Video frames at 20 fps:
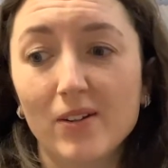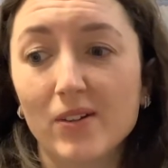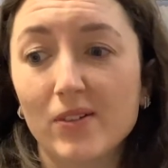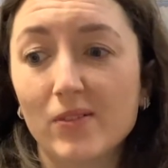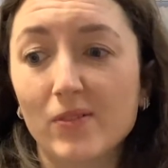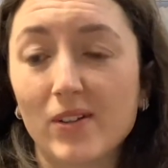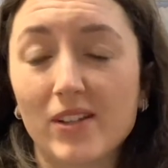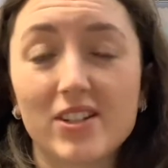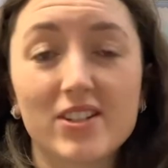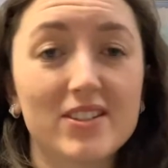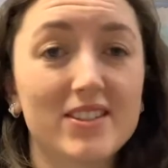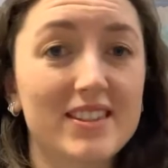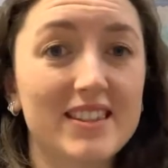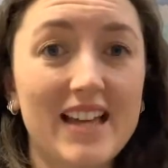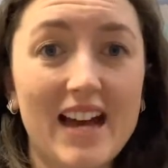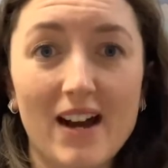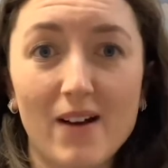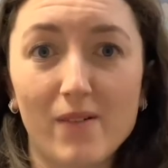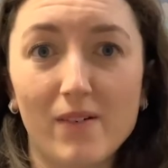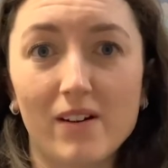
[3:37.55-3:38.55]
with just
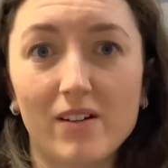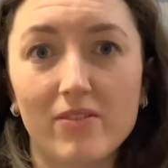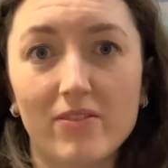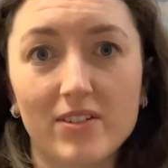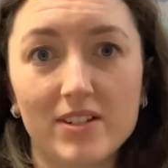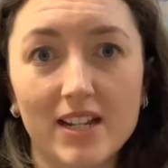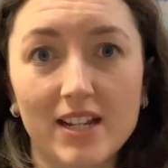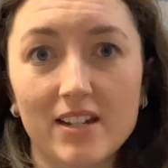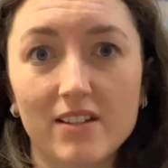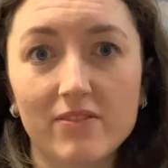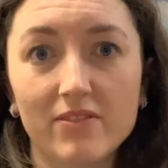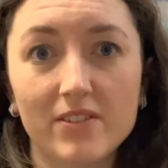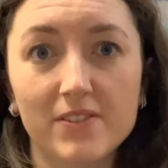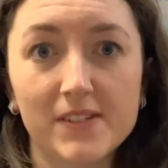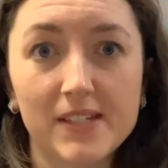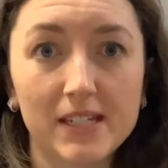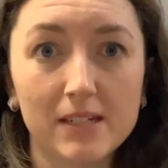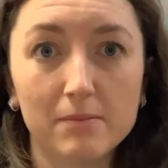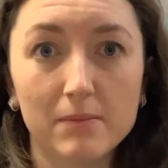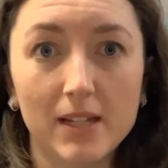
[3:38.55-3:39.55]
that word for 10 to
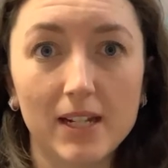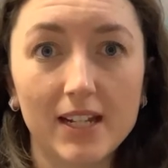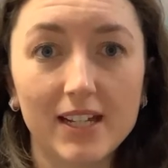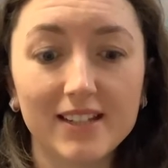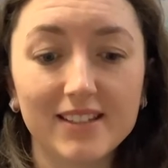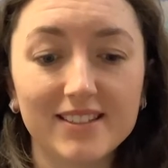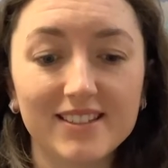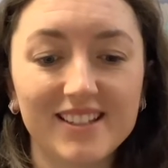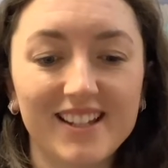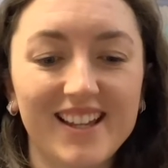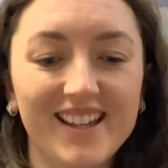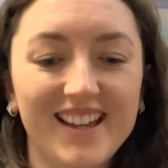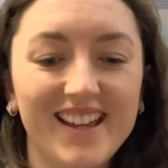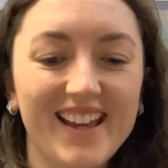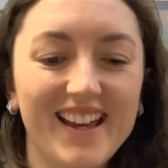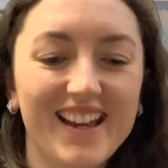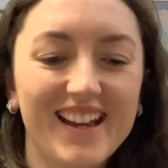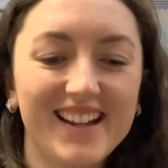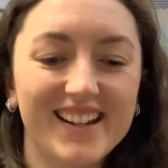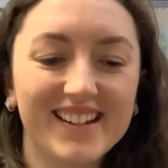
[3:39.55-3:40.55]
15 minutes.
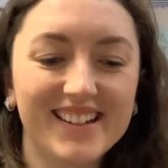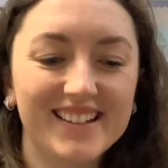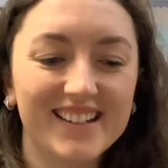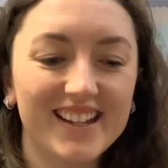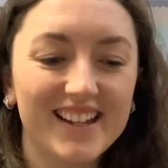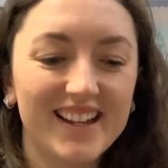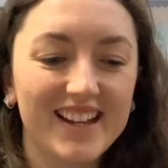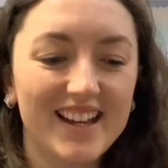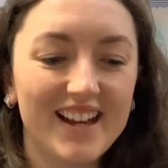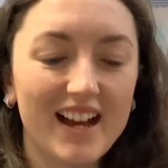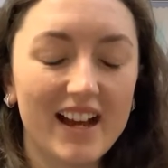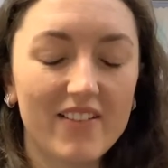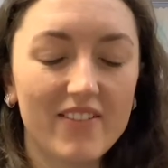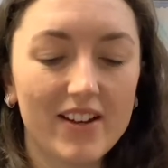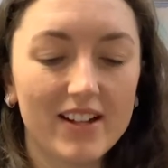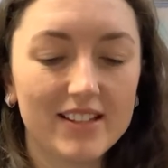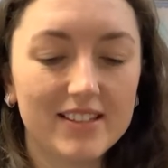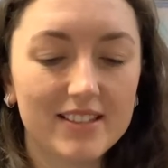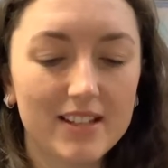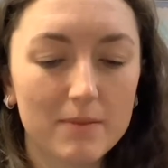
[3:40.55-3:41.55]
And I've
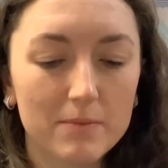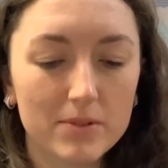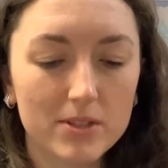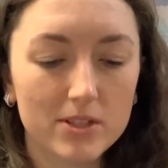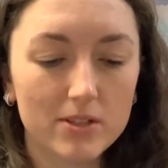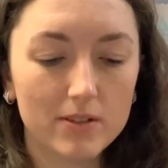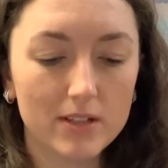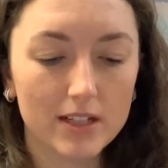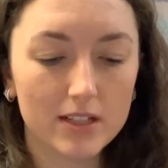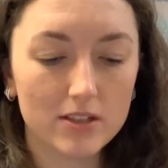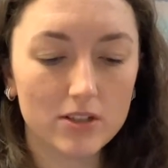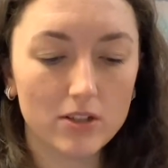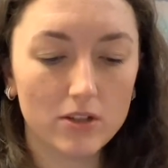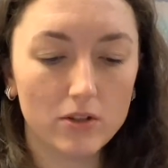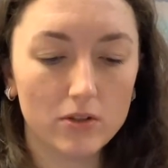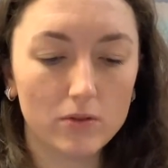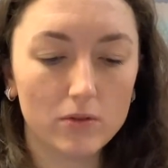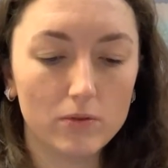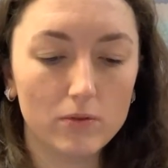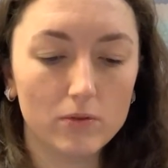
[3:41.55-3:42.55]
had some students
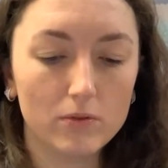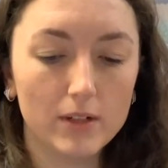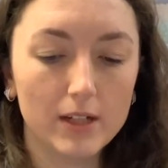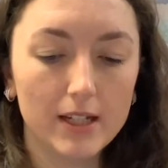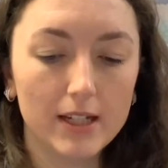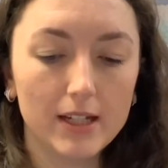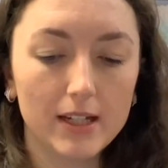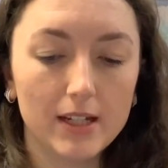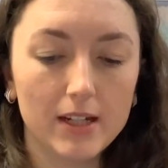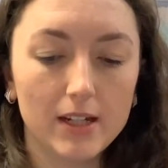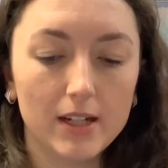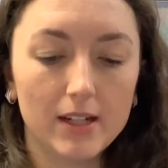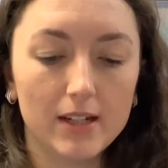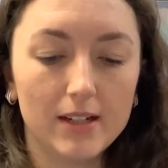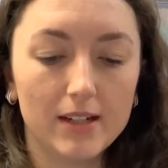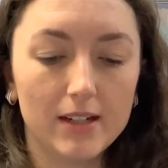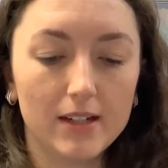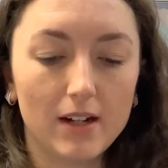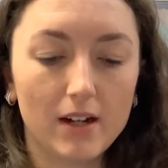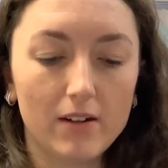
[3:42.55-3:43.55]
who
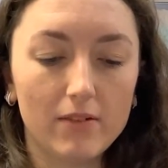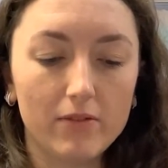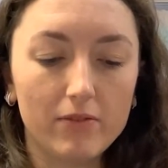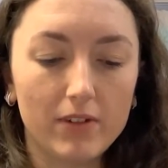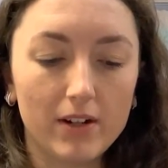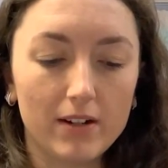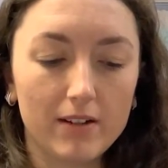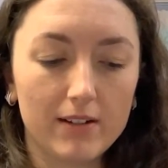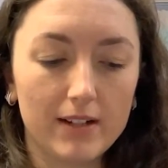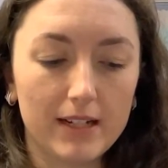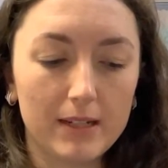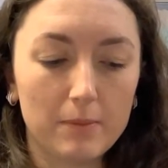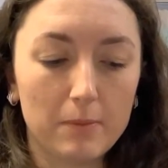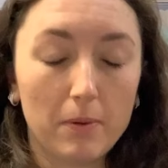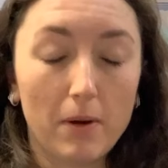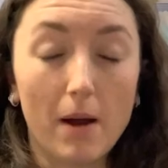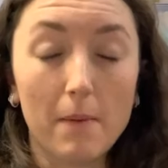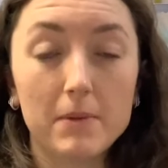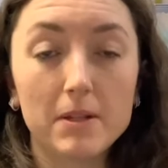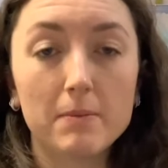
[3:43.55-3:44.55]
are very
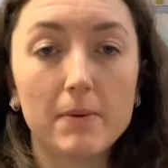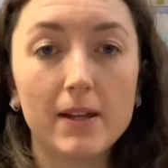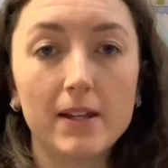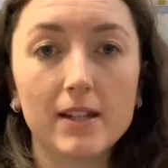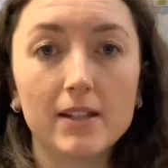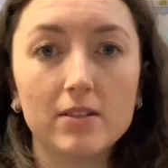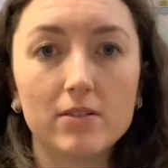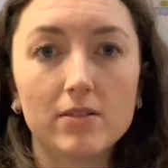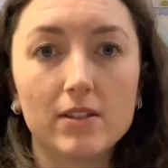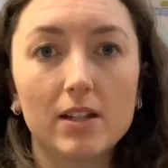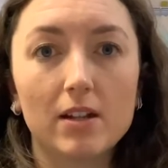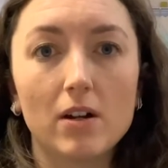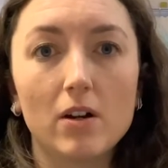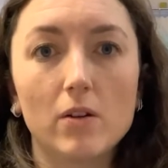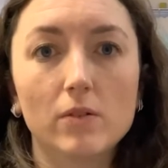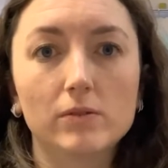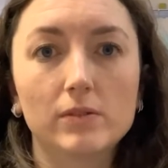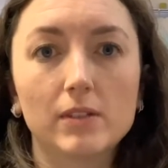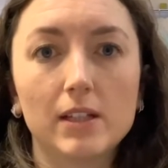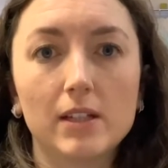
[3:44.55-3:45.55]
prompt dependent, so they
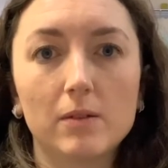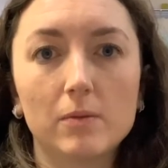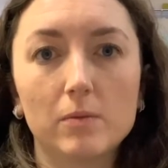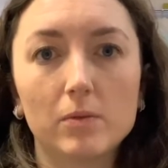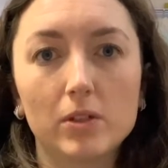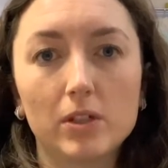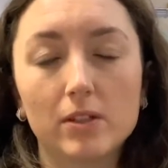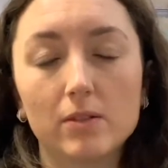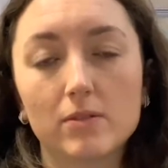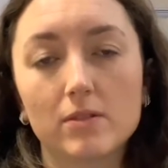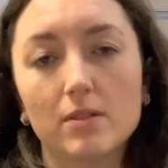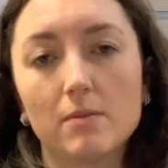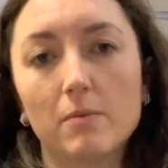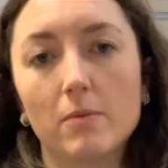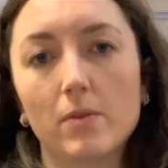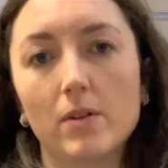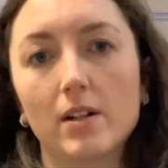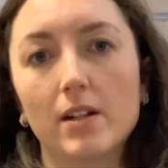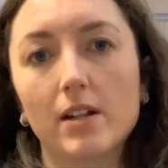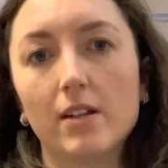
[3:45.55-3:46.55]
only will use the
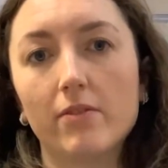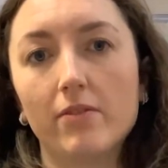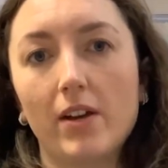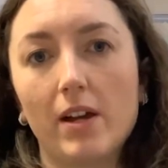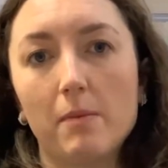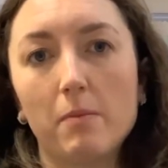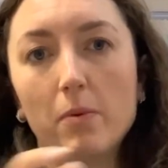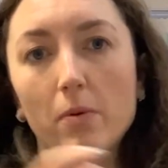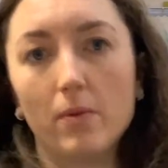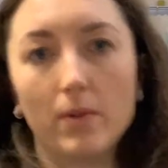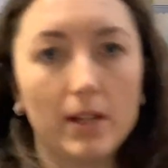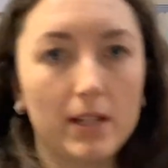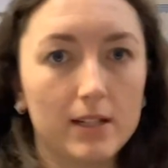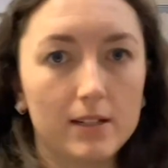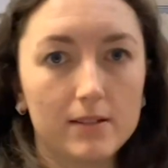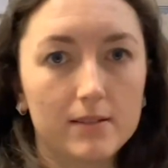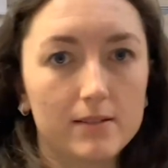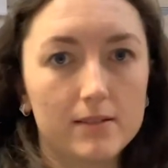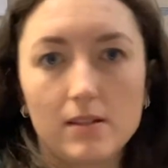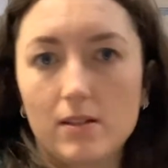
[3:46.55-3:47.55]
board if I point
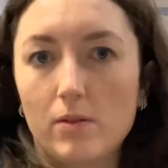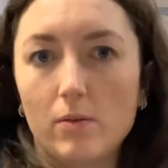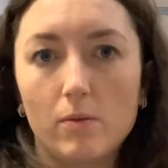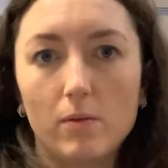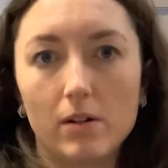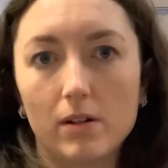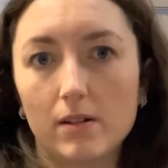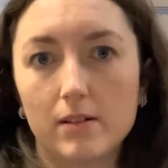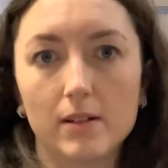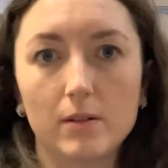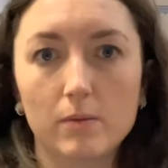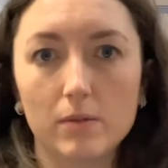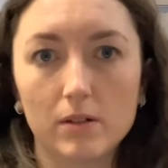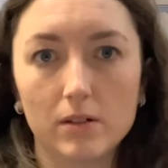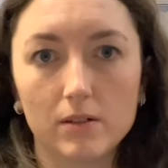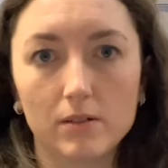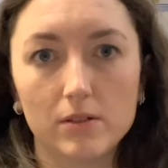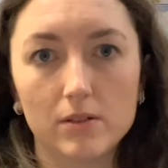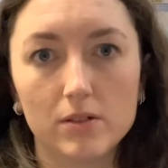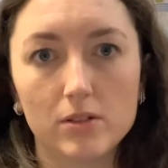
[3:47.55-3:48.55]
to the word that
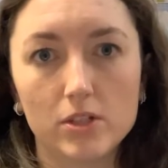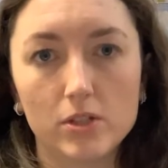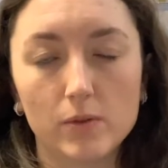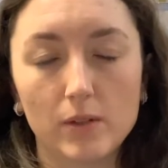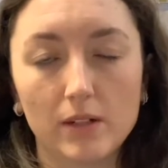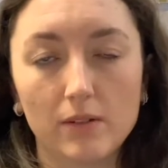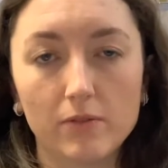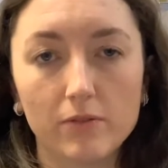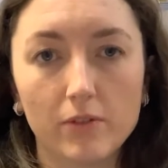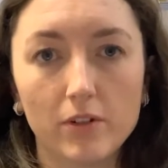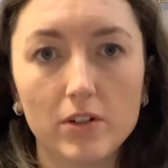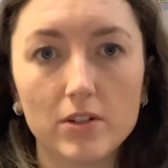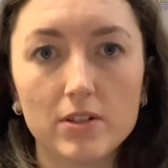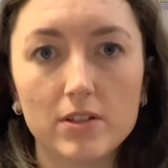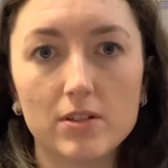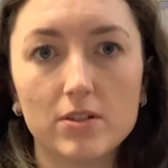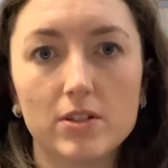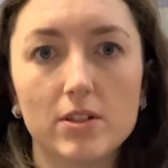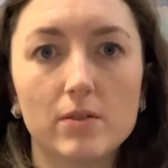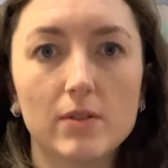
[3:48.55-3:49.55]
we're doing first.
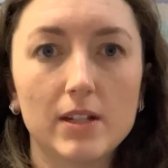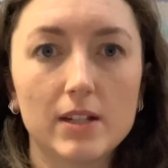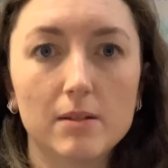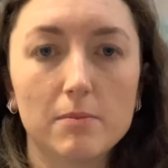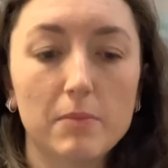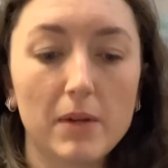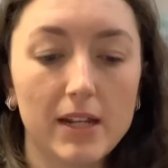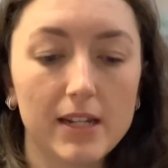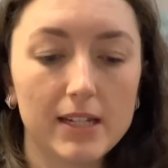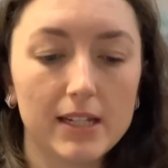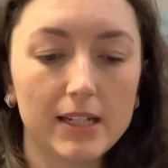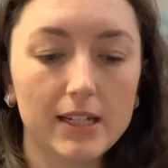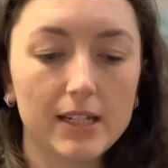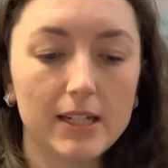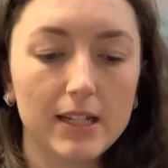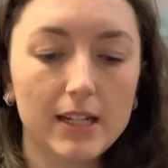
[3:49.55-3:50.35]
There's no independent